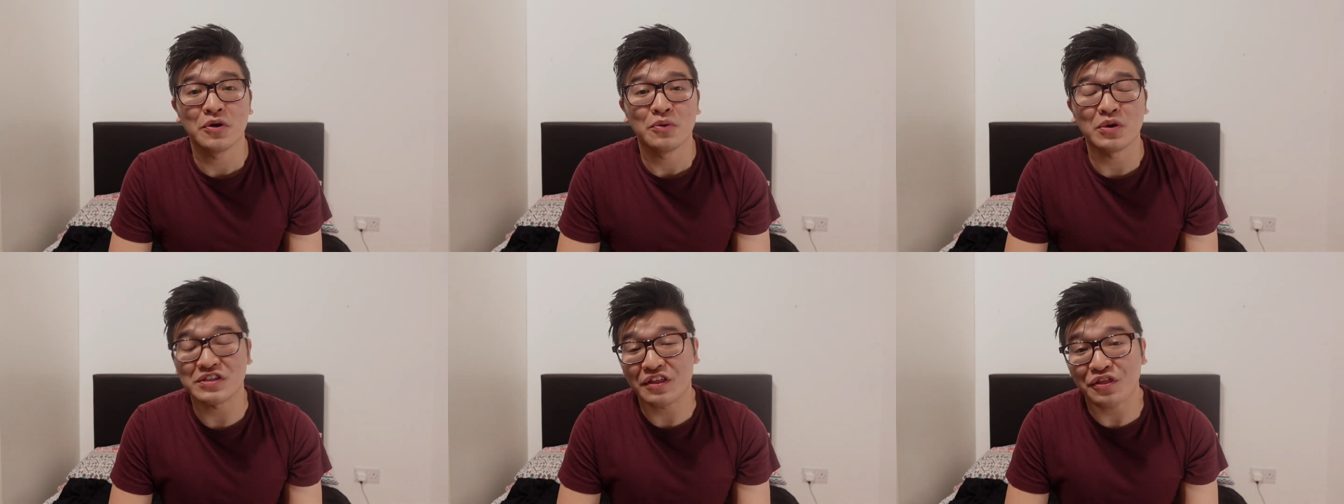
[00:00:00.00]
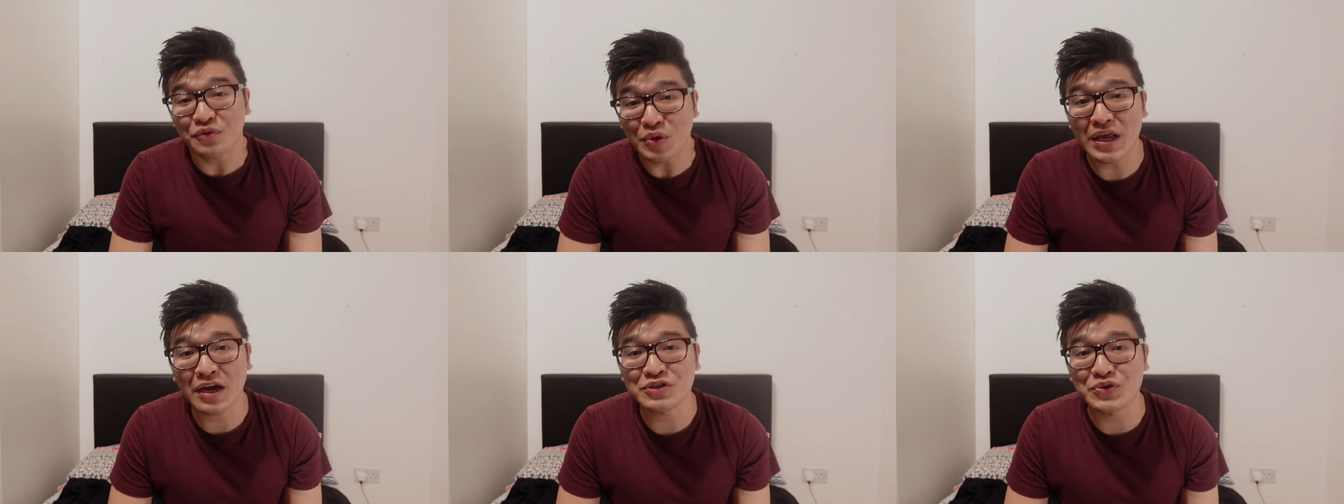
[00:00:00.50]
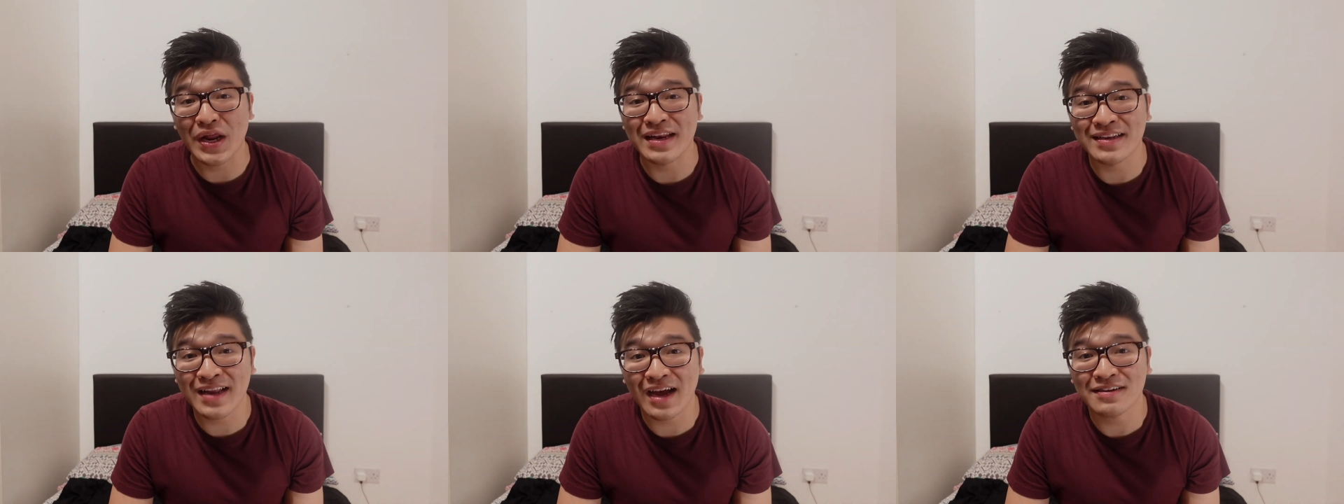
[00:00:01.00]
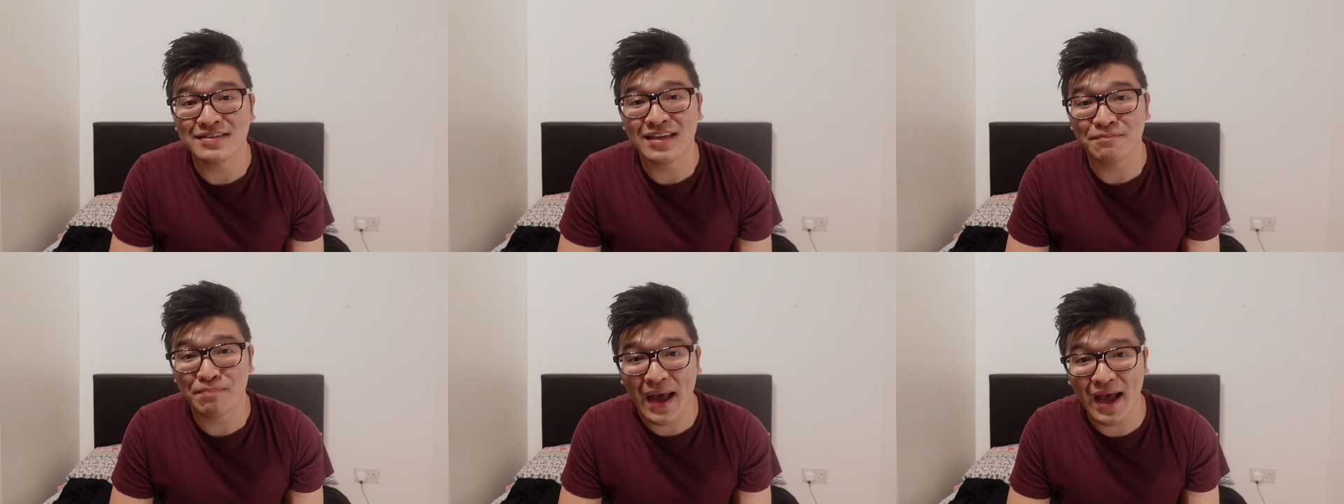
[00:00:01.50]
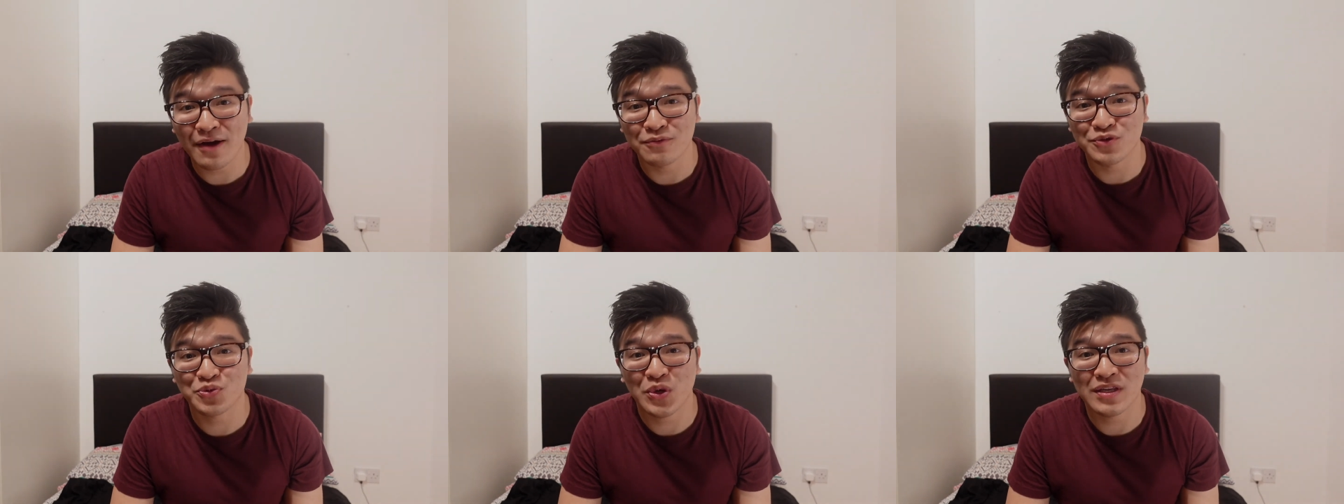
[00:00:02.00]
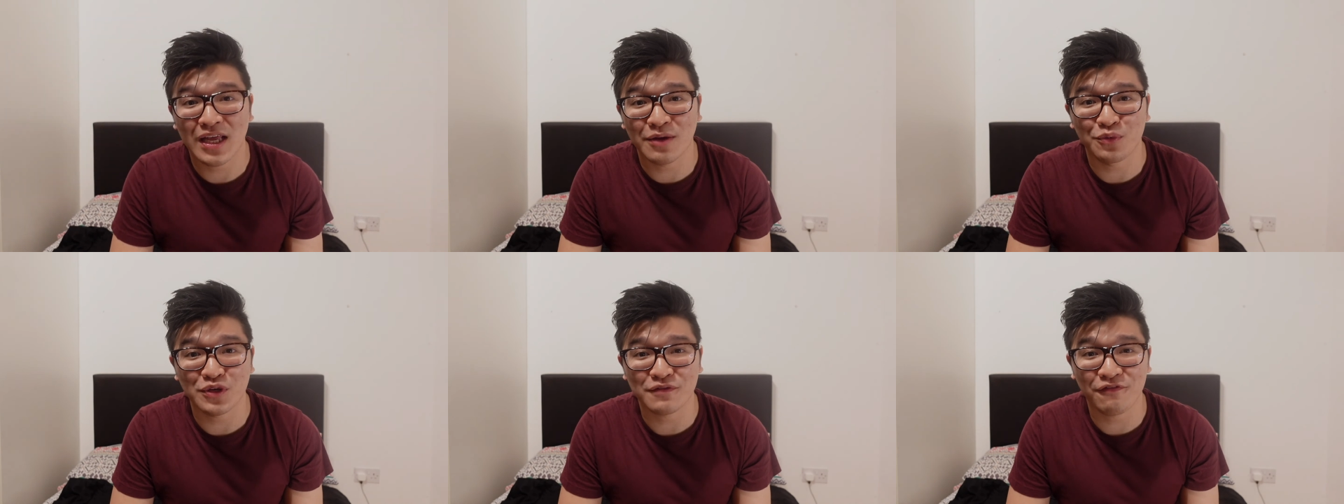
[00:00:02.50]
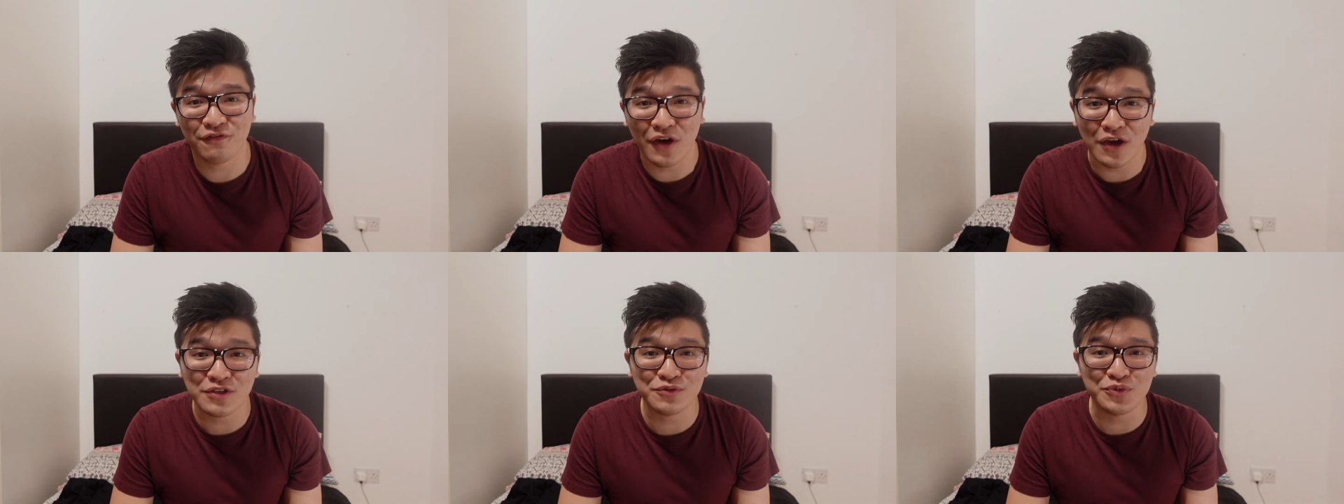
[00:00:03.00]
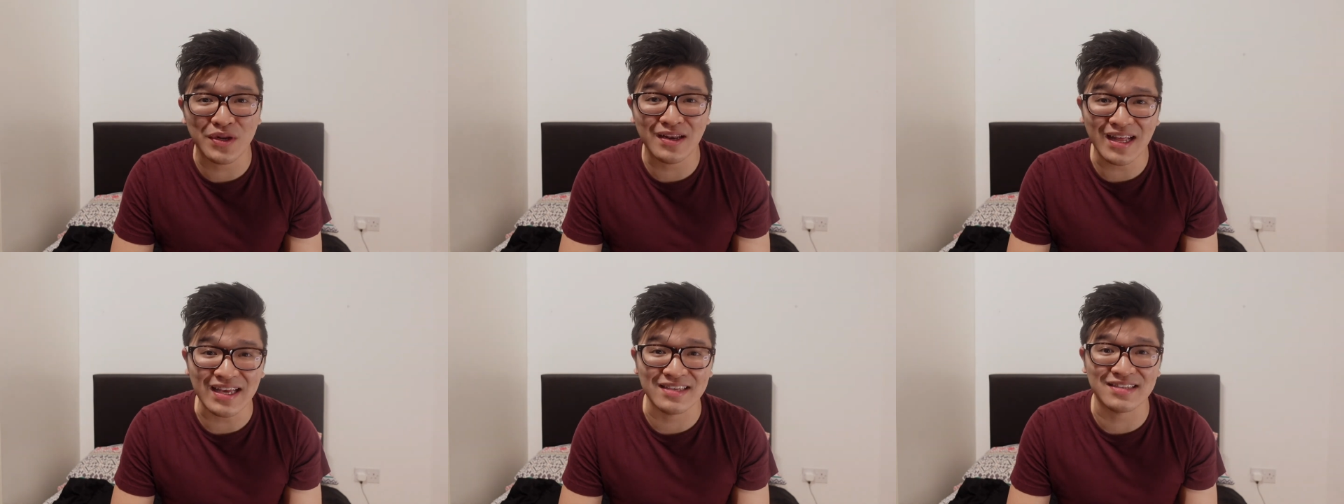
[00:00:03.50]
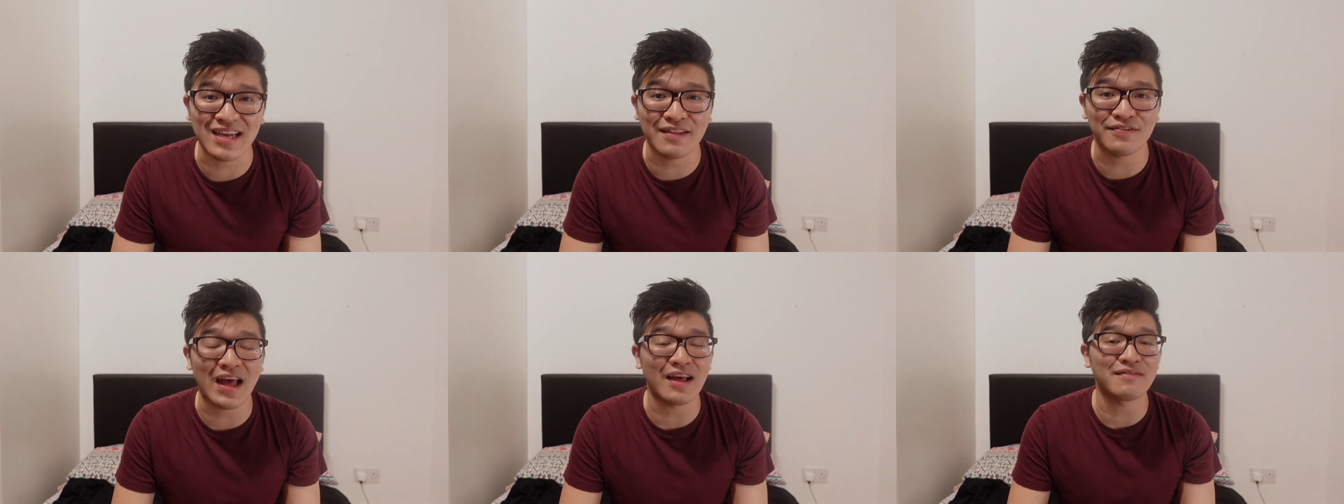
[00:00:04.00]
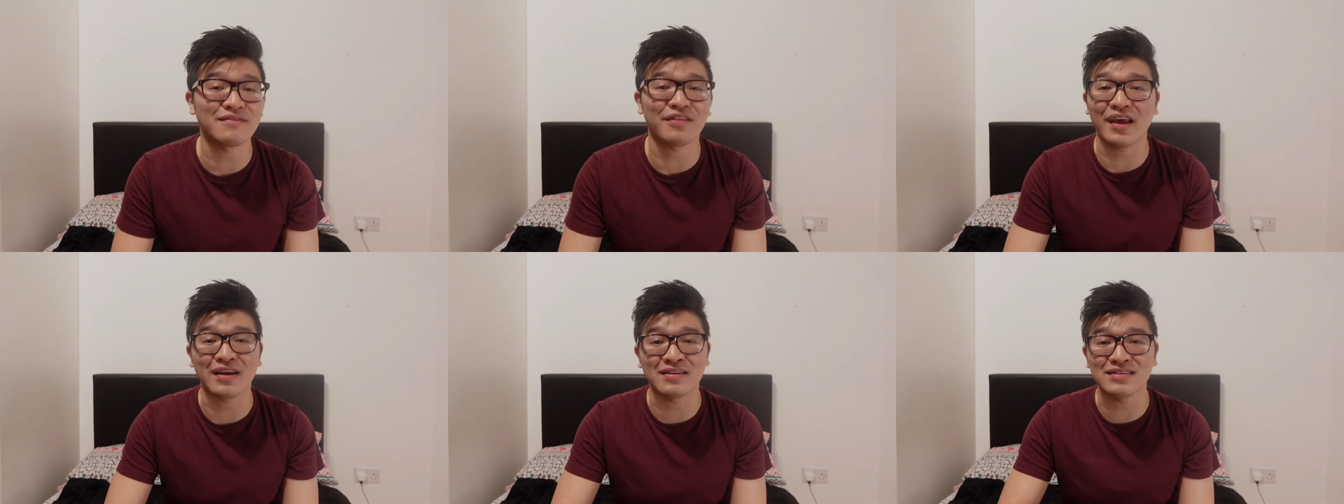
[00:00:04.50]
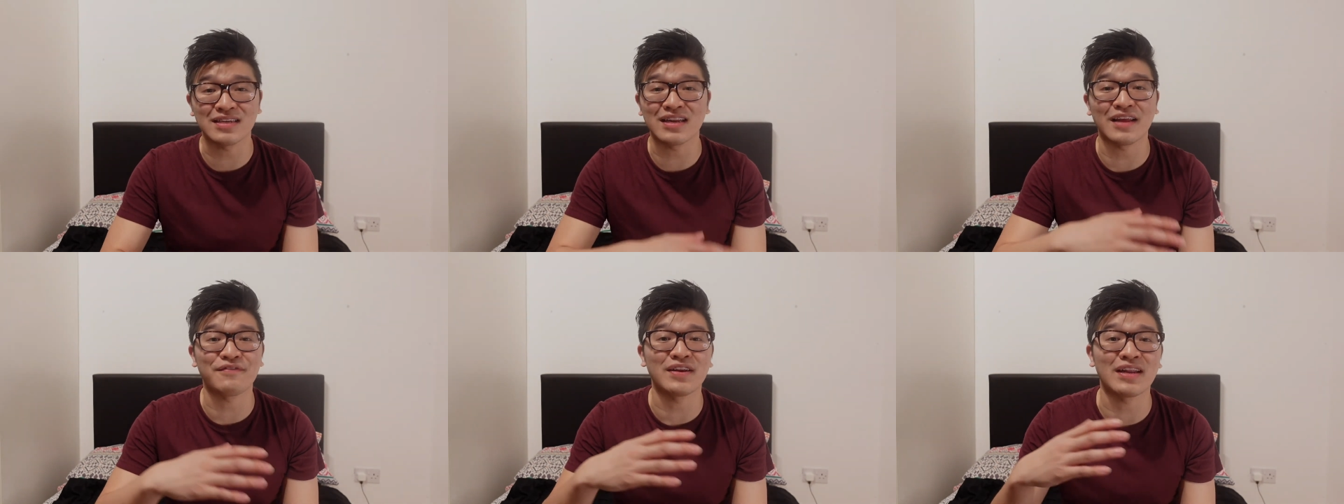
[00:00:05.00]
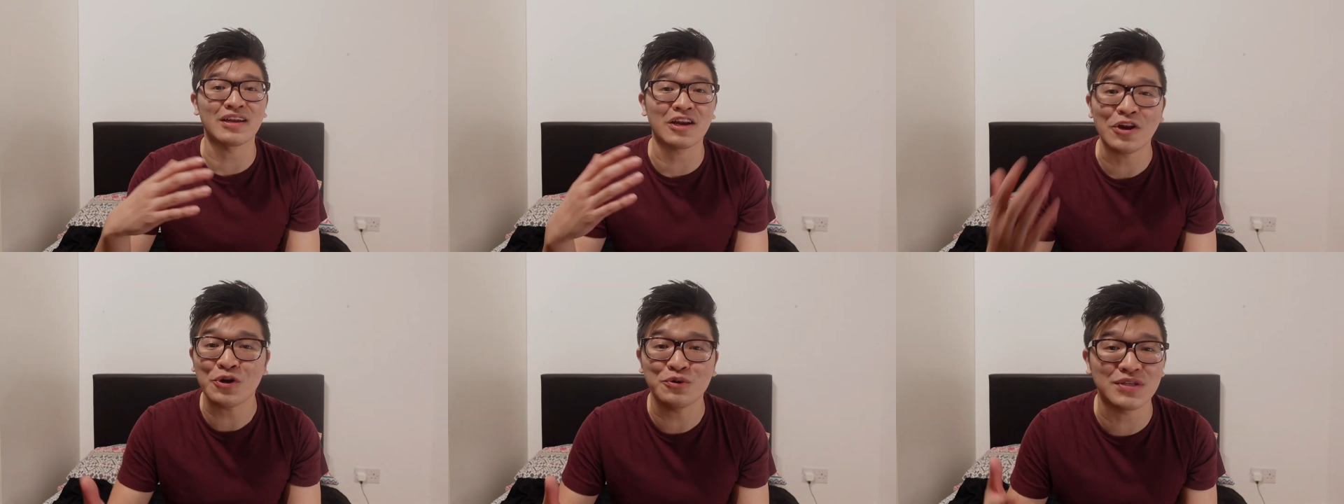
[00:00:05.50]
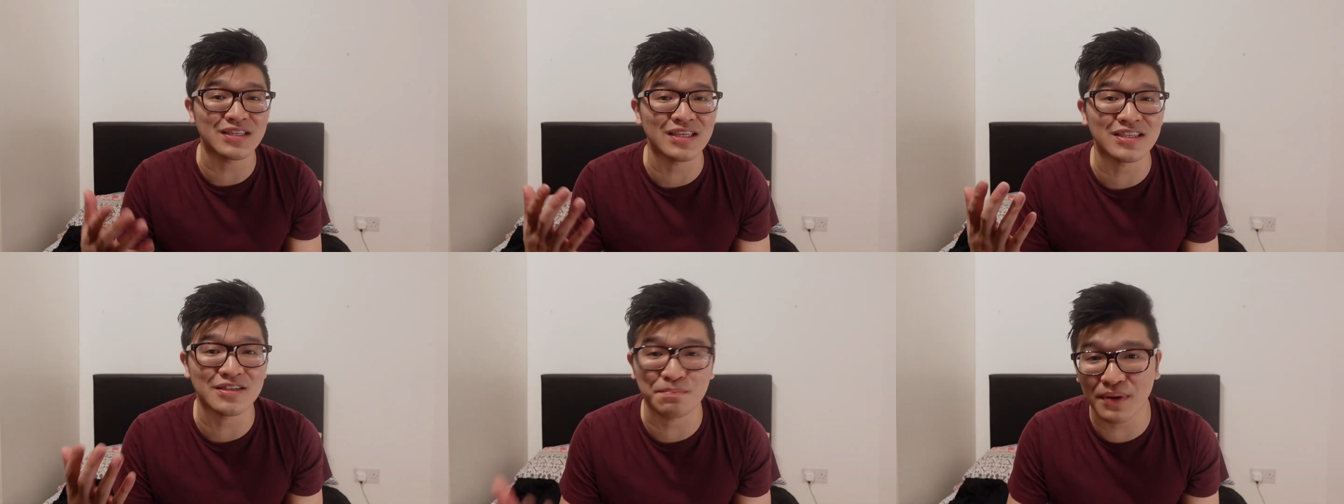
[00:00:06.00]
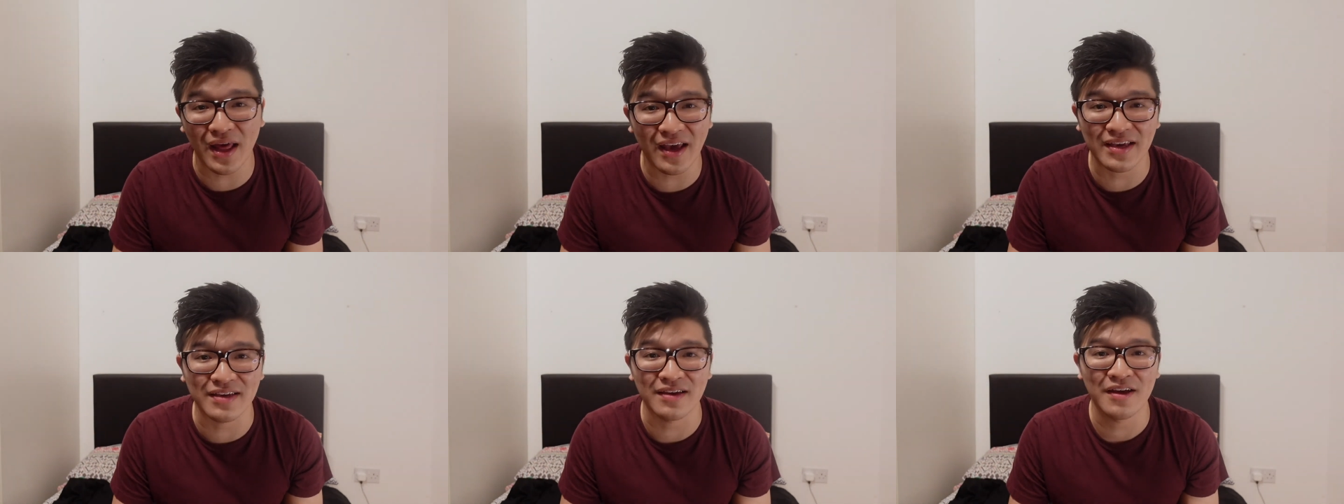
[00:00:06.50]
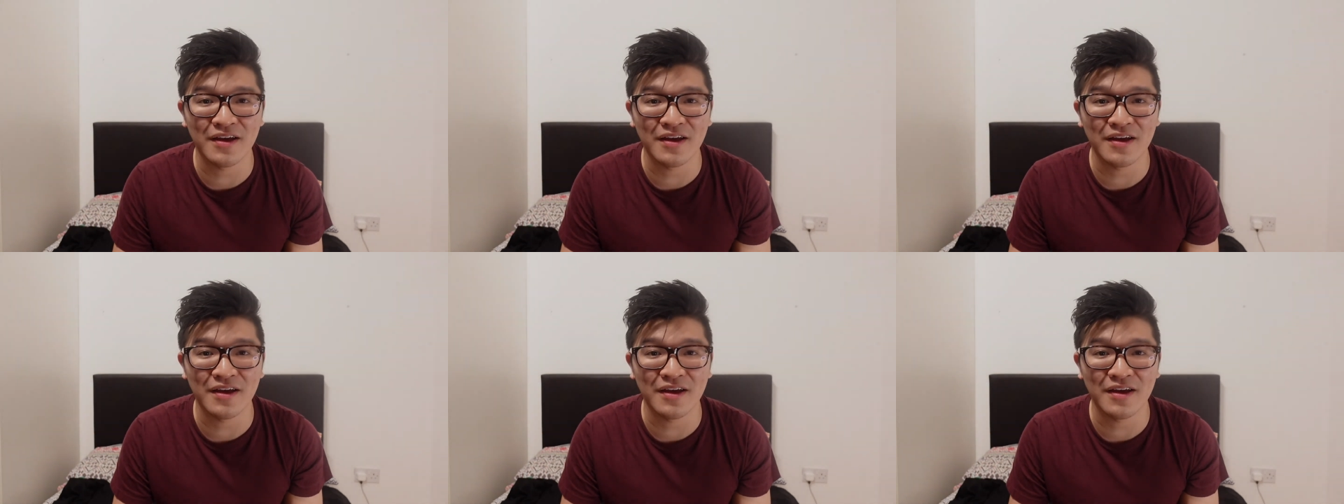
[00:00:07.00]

was £319 when it was first released, and that thing didn't even include a display.